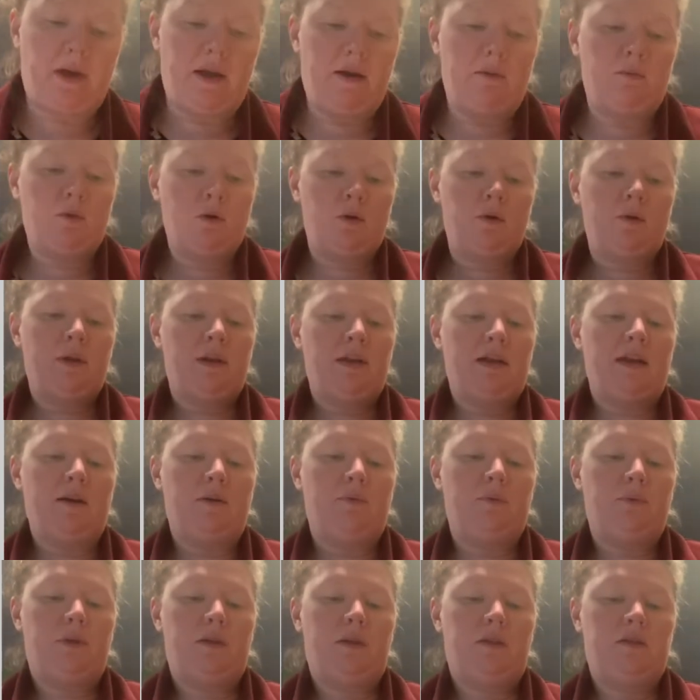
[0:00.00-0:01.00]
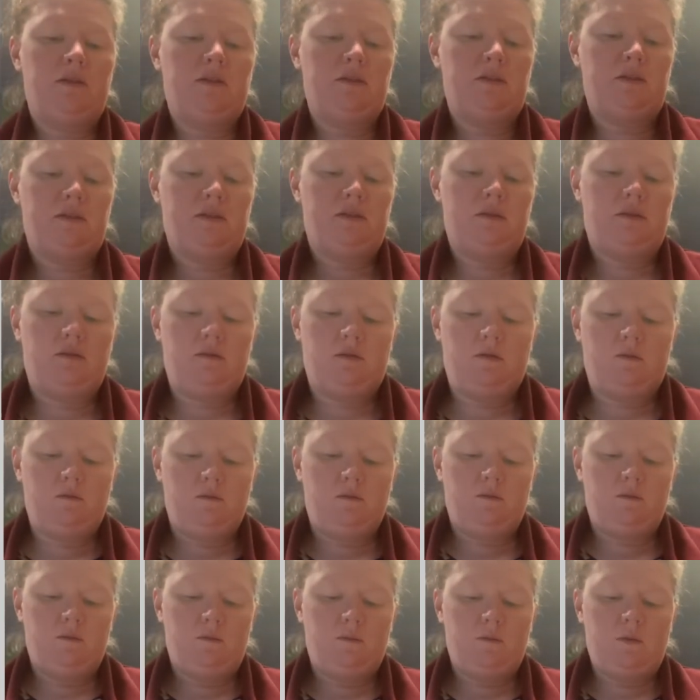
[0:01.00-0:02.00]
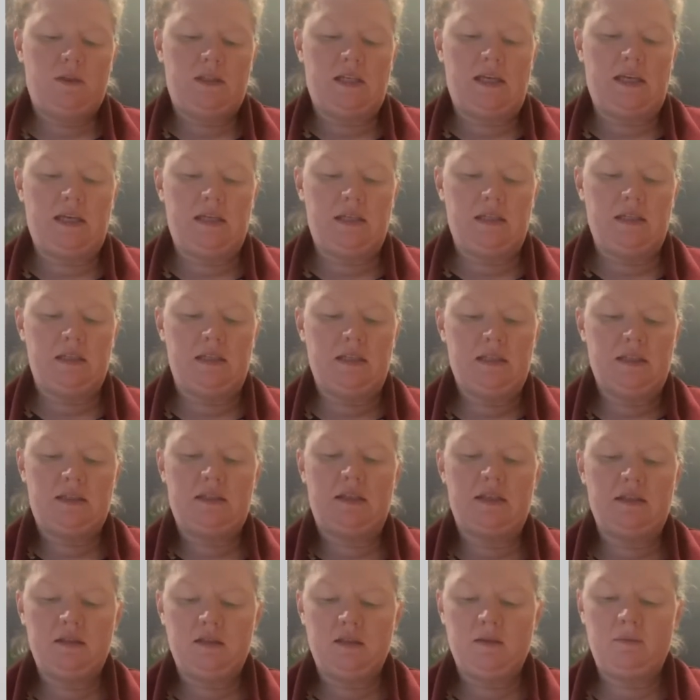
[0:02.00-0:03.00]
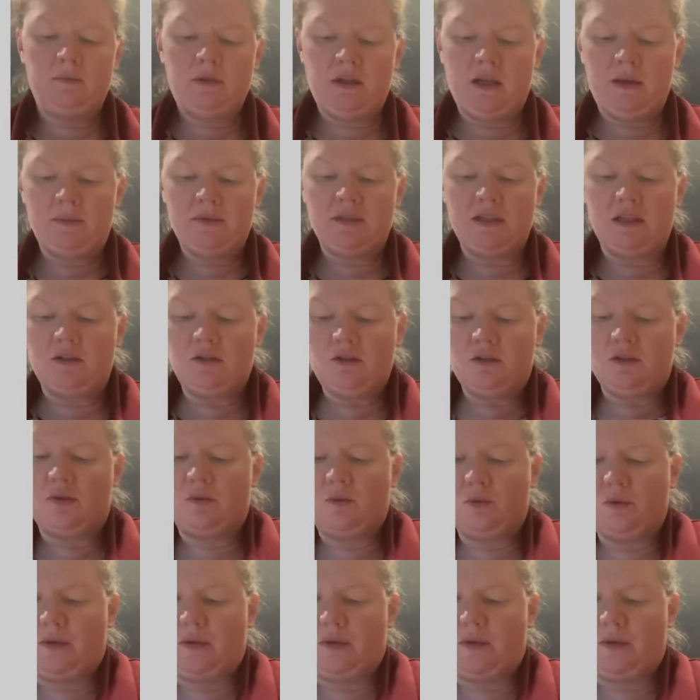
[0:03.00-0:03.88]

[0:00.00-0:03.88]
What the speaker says: I'm rolling out this second disc, and sometimes I just will